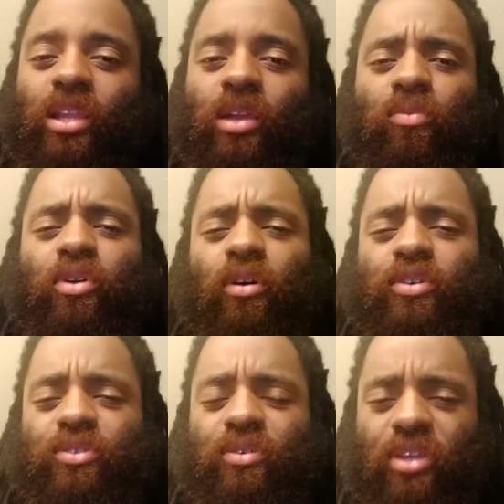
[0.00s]
We're
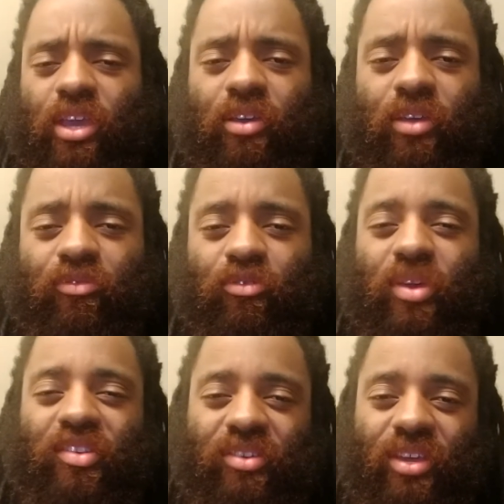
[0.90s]
also in the
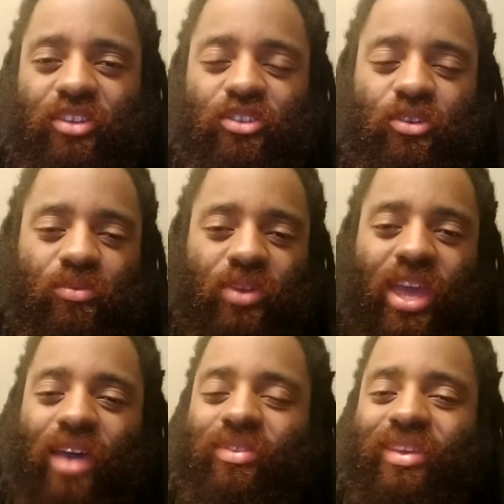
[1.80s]
information age, so we
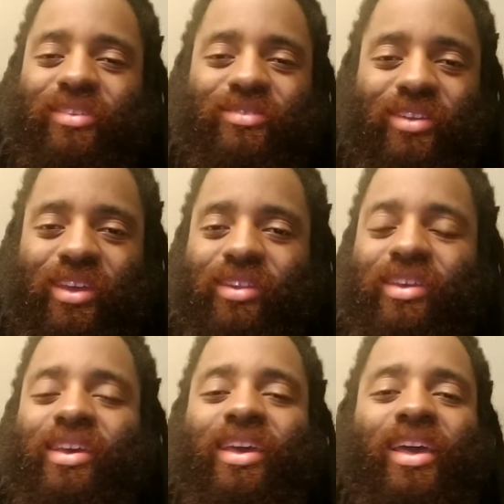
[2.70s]
have the internet,
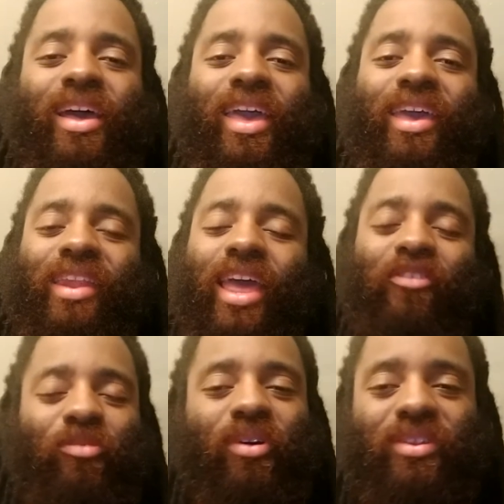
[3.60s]
and
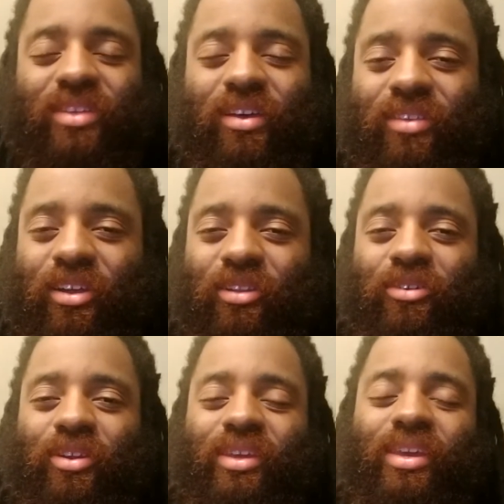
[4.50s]
everybody's out there
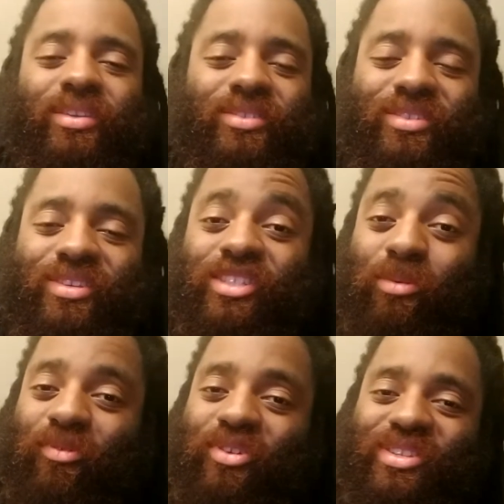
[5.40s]
learning. Yes, some
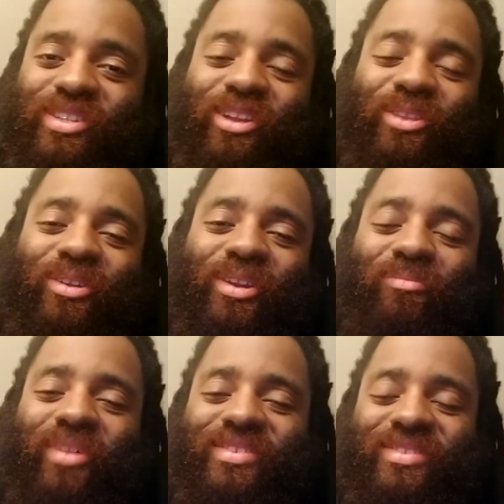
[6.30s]
of us not learning the
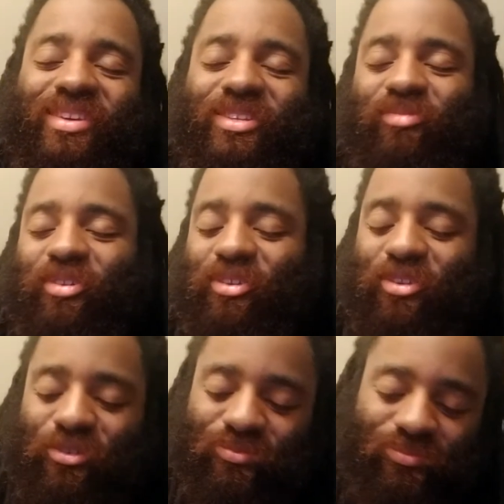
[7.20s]
best things, but
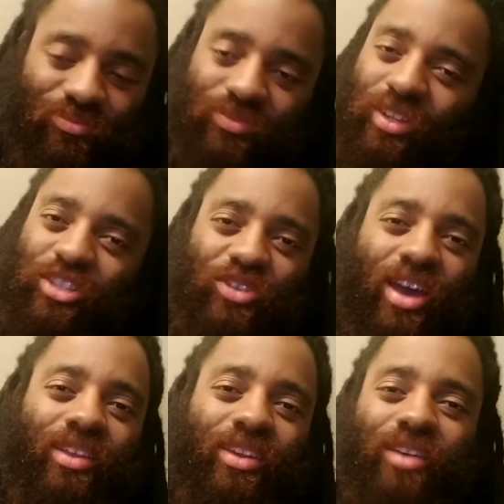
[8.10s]

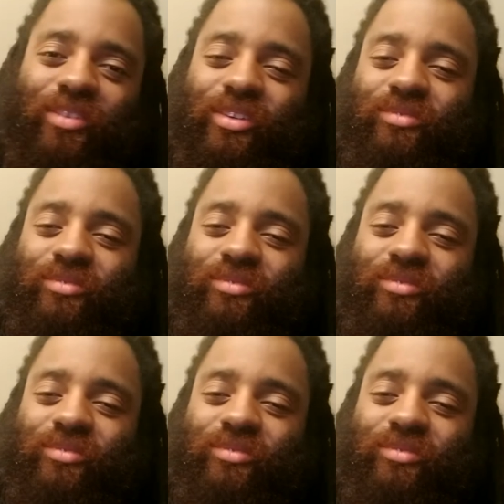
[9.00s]
trial and error.